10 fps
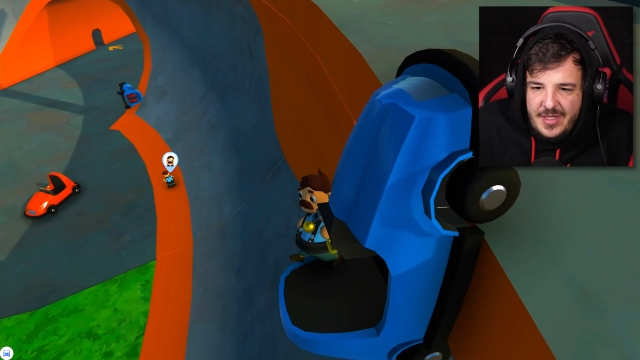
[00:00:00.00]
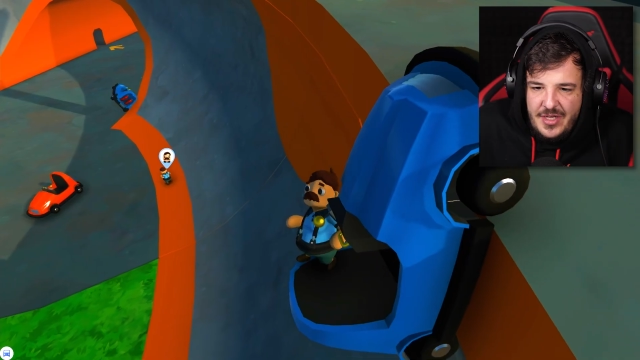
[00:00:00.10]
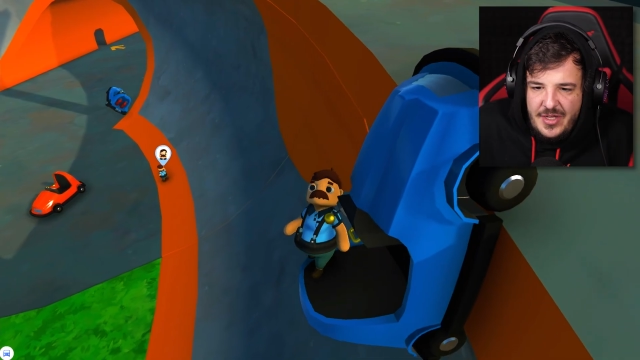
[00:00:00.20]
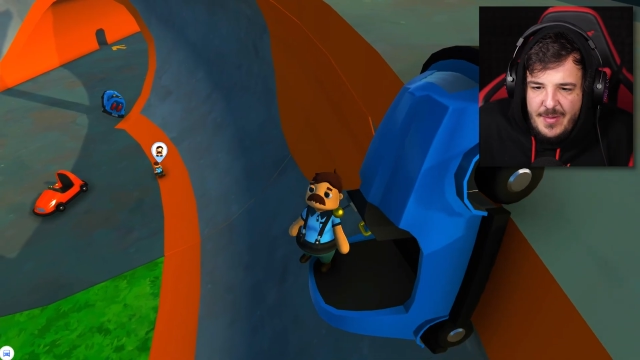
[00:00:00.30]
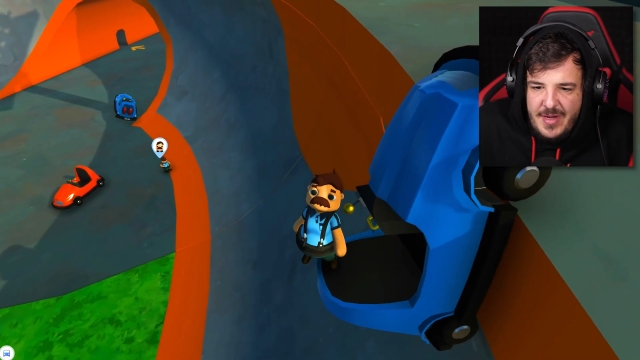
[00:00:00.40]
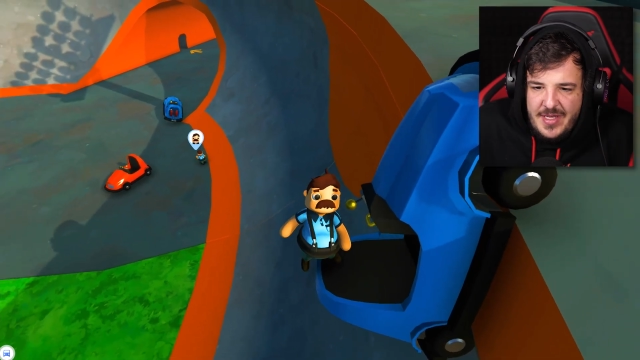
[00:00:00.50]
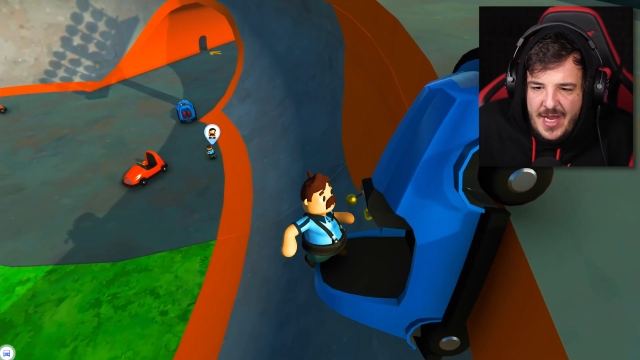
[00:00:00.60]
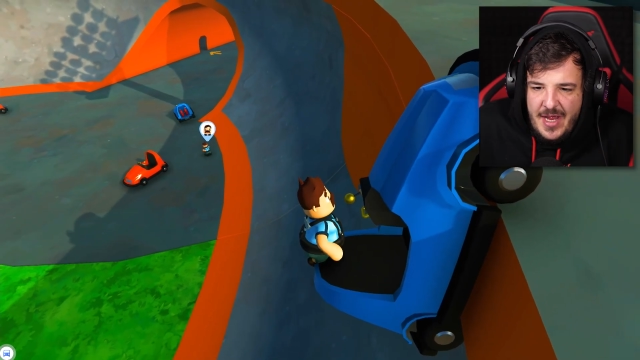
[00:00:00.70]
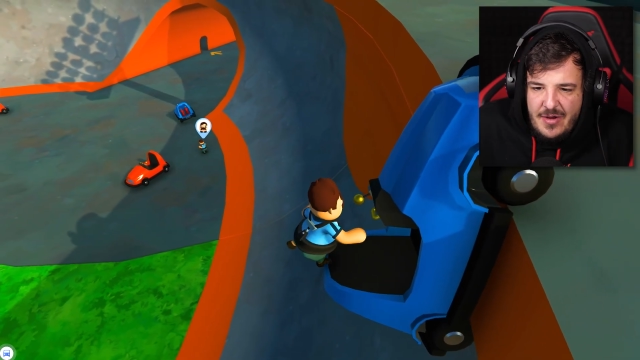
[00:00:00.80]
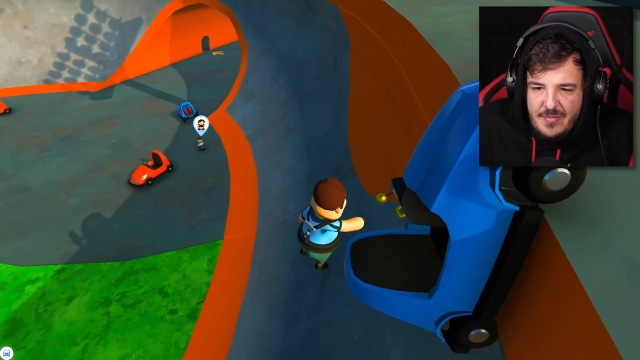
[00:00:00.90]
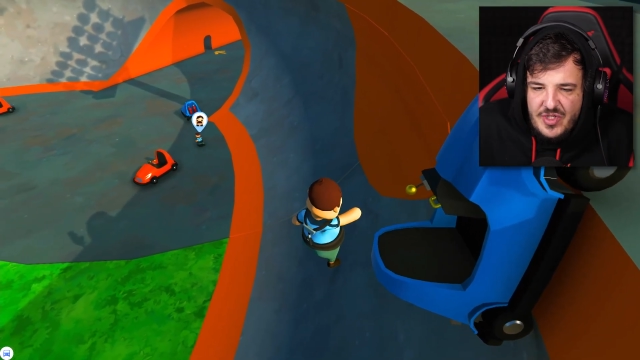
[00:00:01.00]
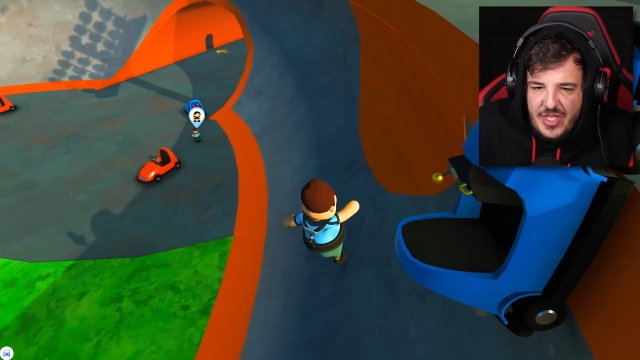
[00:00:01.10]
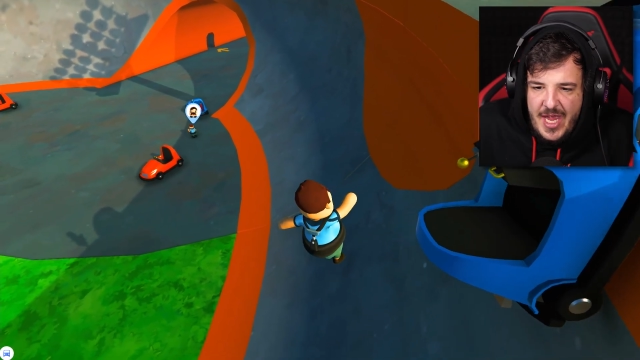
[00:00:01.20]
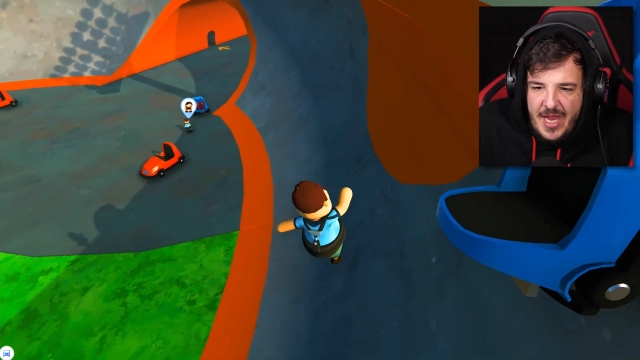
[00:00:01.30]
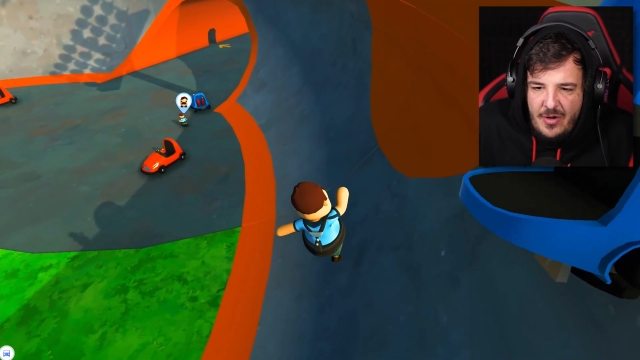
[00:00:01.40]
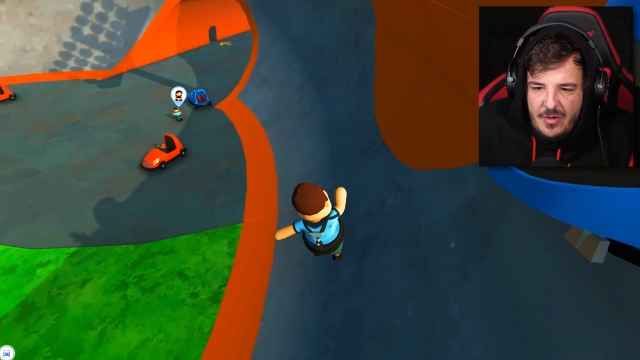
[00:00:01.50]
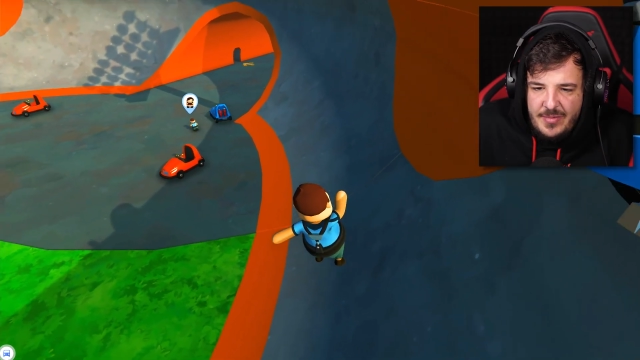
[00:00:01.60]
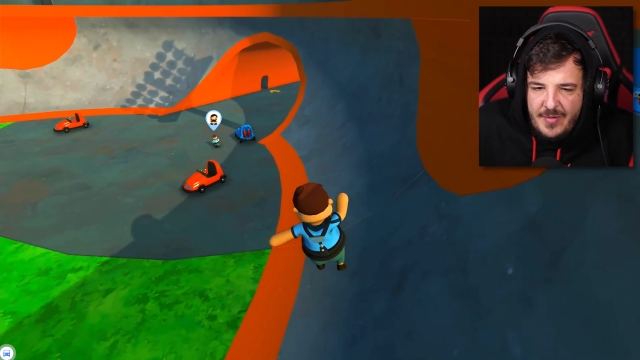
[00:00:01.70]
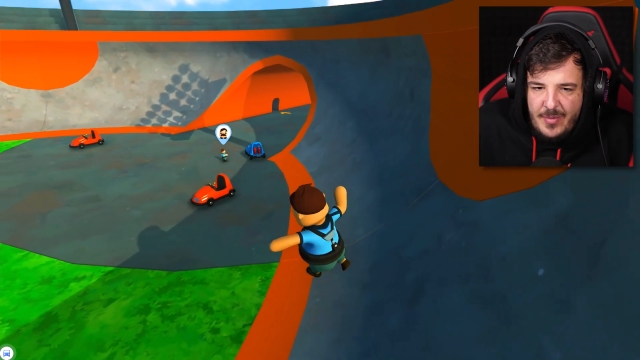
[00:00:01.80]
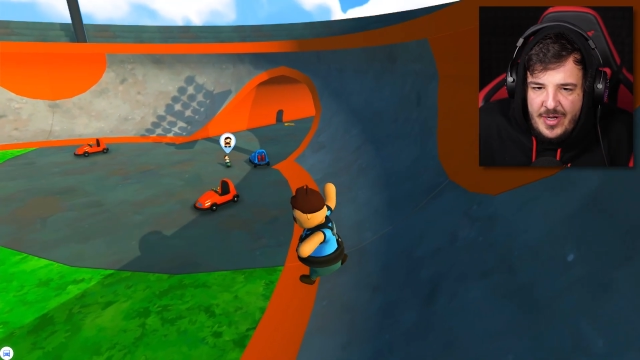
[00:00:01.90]
Can you get me down? I'm scared. Oh,
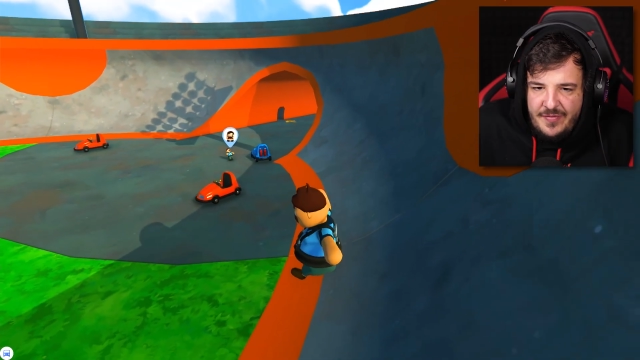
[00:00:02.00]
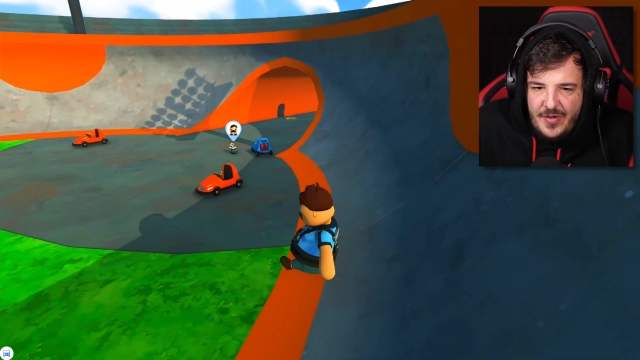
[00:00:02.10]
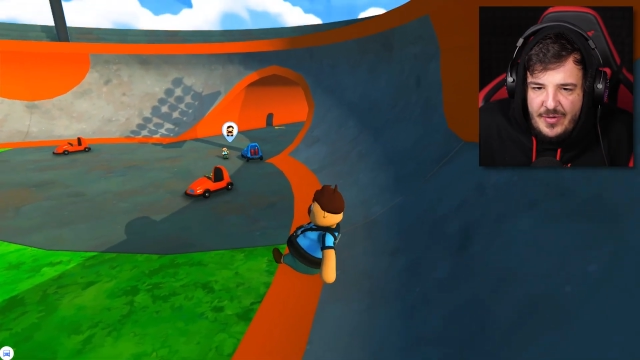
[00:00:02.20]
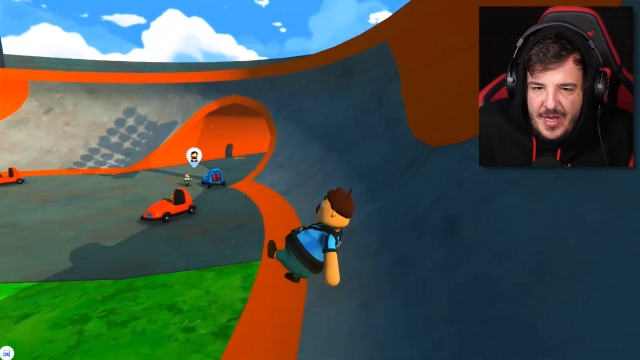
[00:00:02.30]
never mind. I fell